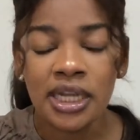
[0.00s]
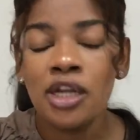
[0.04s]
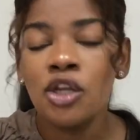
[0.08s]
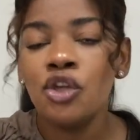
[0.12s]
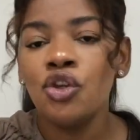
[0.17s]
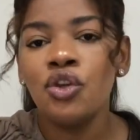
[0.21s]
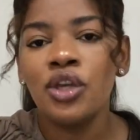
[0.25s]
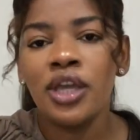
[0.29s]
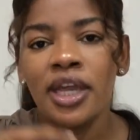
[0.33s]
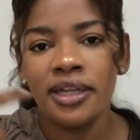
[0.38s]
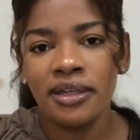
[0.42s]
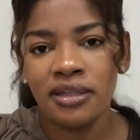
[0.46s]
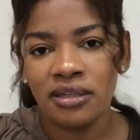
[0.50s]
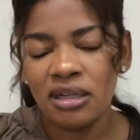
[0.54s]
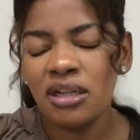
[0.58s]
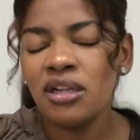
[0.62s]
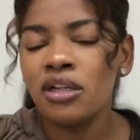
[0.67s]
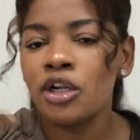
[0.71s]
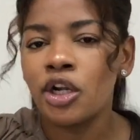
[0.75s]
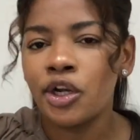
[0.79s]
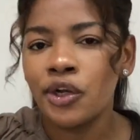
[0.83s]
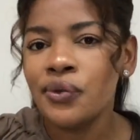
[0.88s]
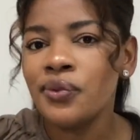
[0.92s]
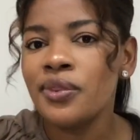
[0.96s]
You can
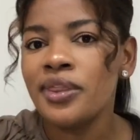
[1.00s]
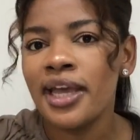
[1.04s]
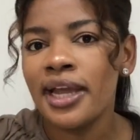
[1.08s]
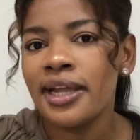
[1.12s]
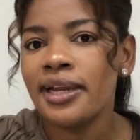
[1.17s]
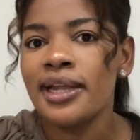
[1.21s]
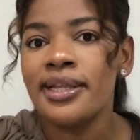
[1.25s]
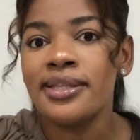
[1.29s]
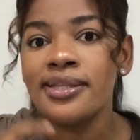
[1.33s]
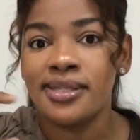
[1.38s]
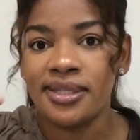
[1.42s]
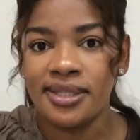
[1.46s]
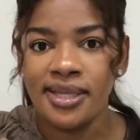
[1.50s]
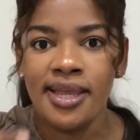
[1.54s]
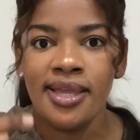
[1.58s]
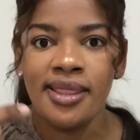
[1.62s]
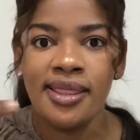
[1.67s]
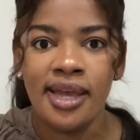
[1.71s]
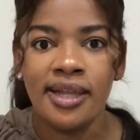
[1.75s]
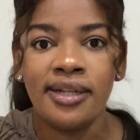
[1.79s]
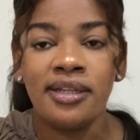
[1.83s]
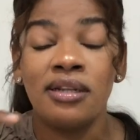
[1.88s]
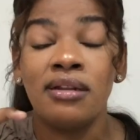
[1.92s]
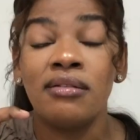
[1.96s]
include that and say
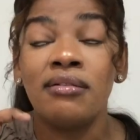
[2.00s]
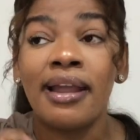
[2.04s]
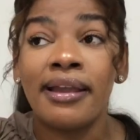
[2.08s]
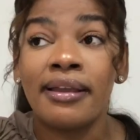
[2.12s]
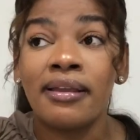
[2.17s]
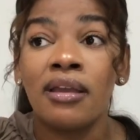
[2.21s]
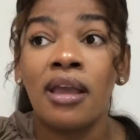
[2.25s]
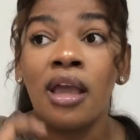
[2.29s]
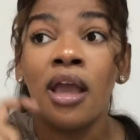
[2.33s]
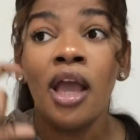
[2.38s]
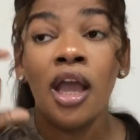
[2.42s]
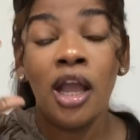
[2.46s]
that, like,